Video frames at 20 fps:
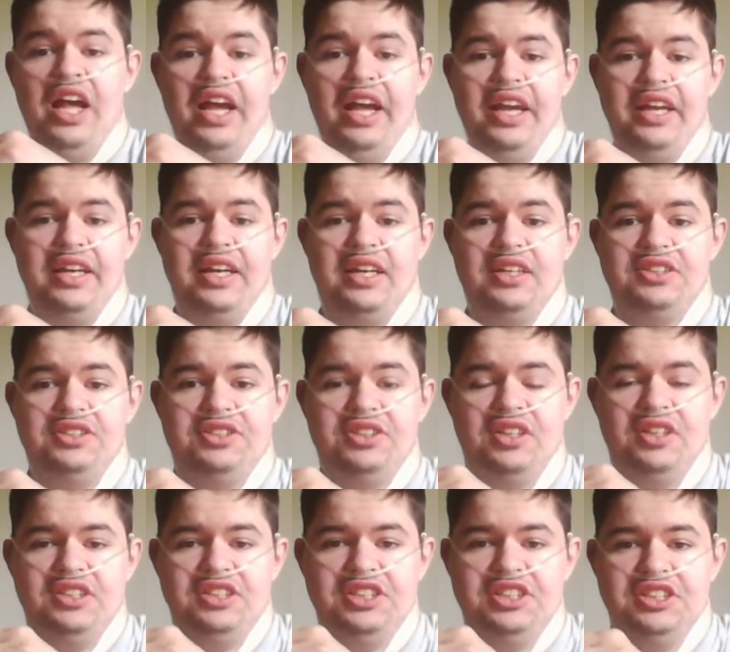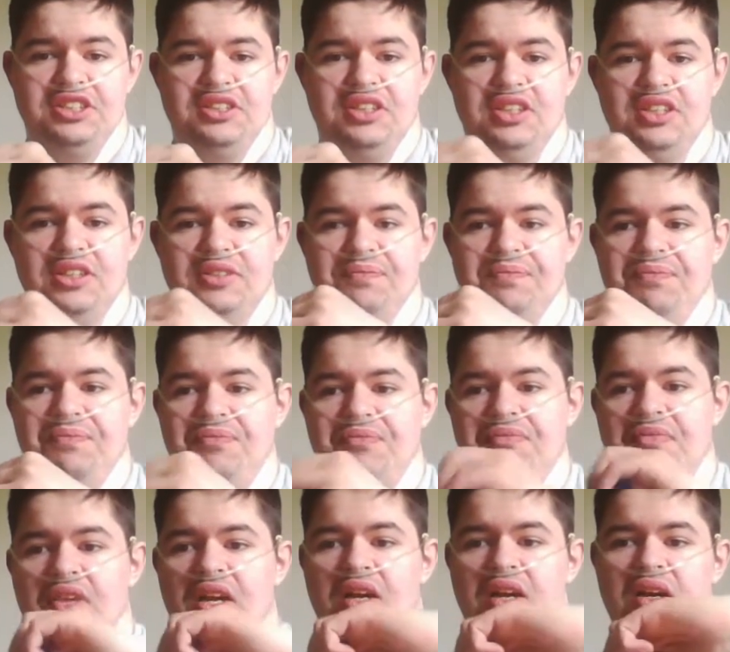Hey guys, Sean here. When
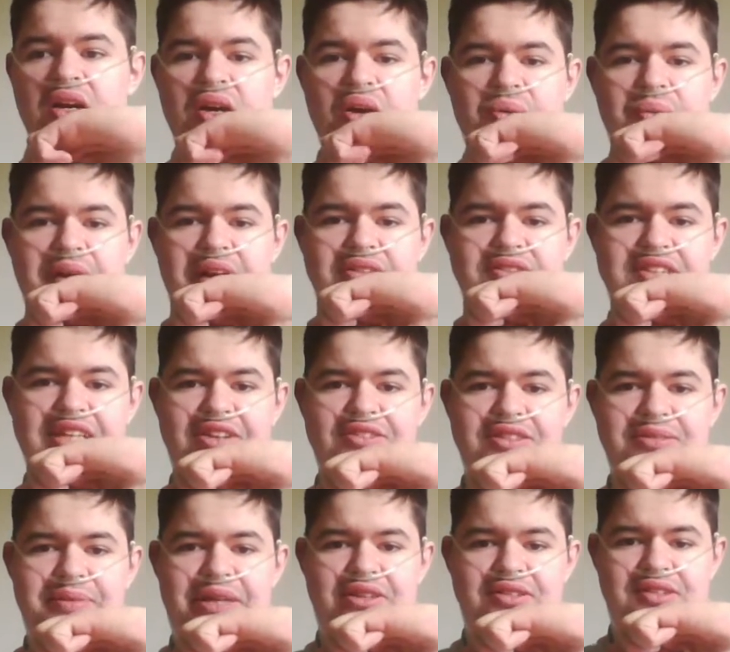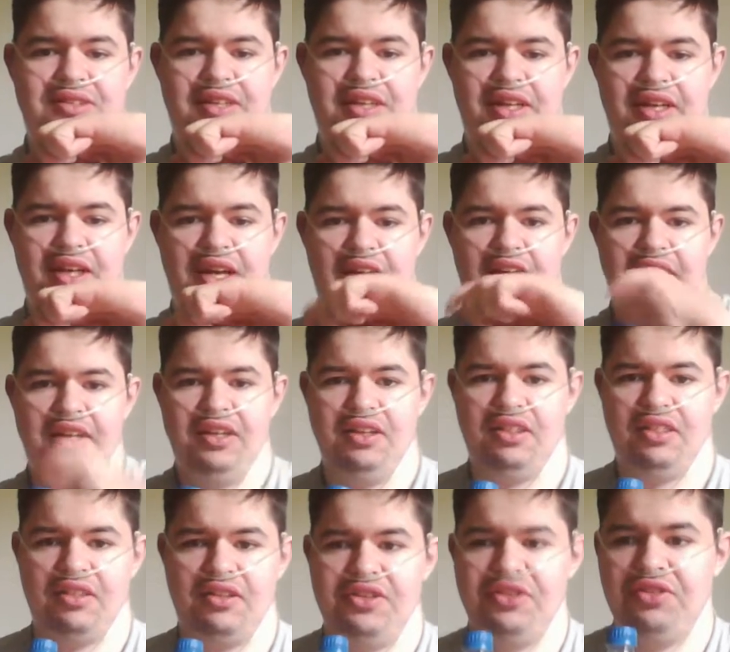I was out and about today, I
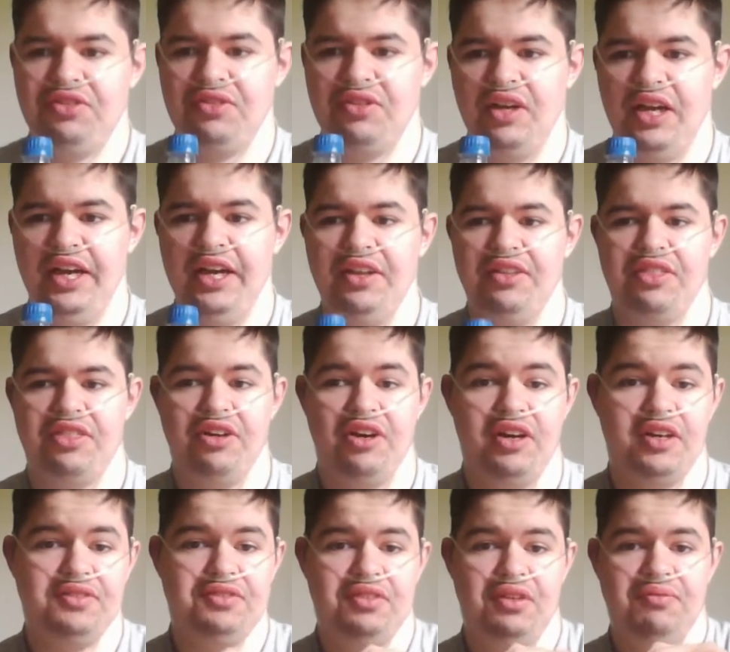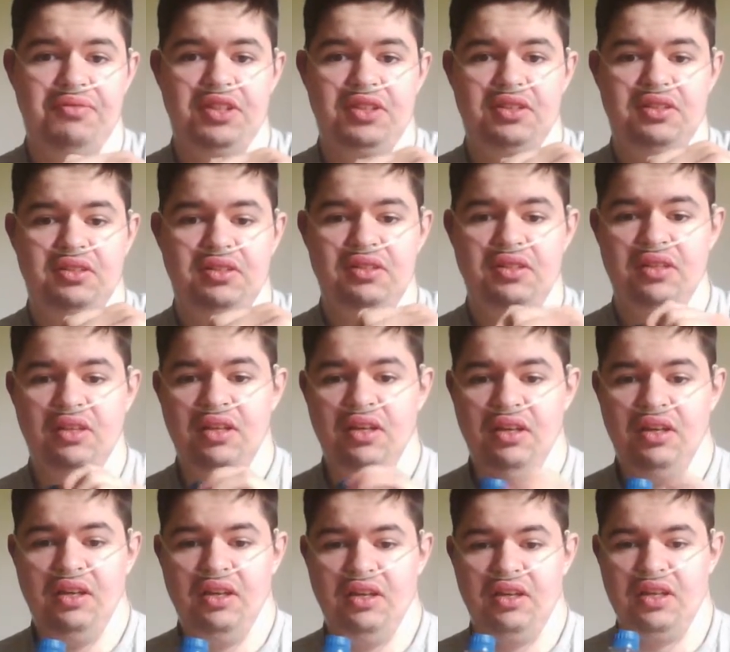had thought of something.
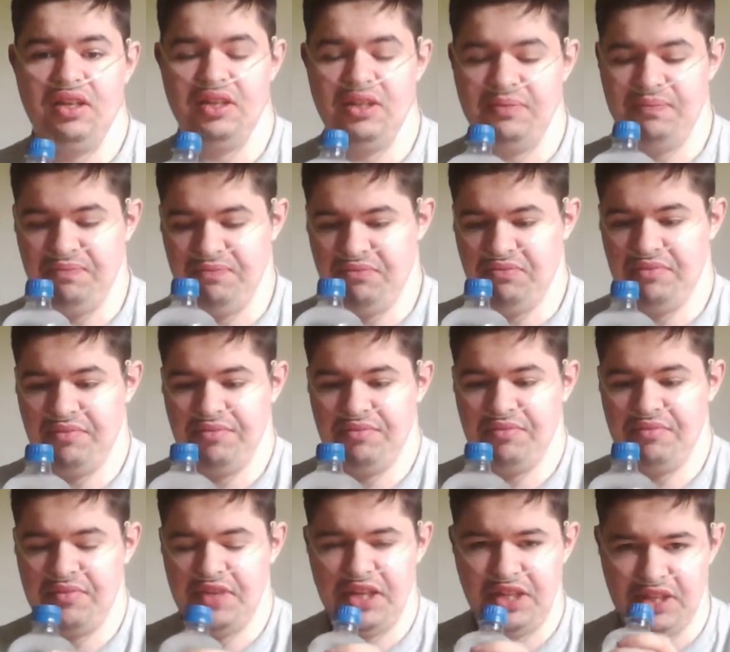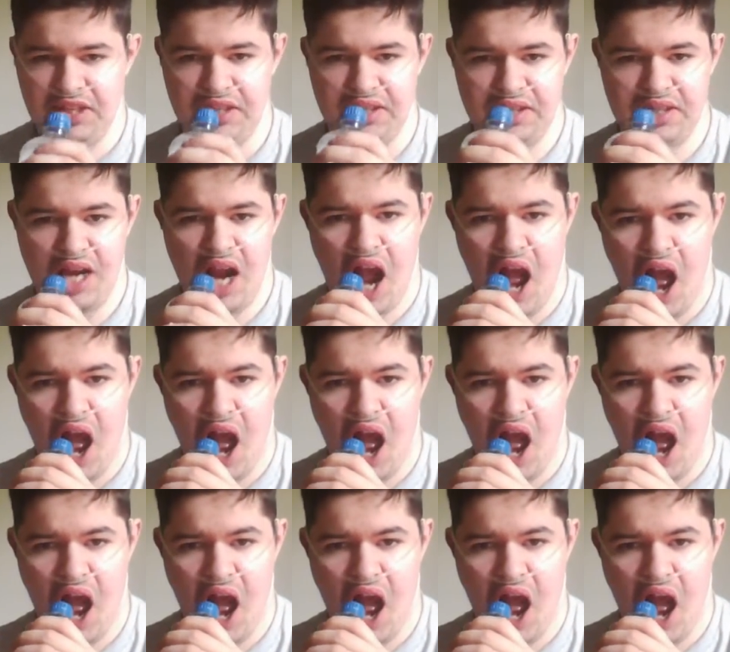Hang on.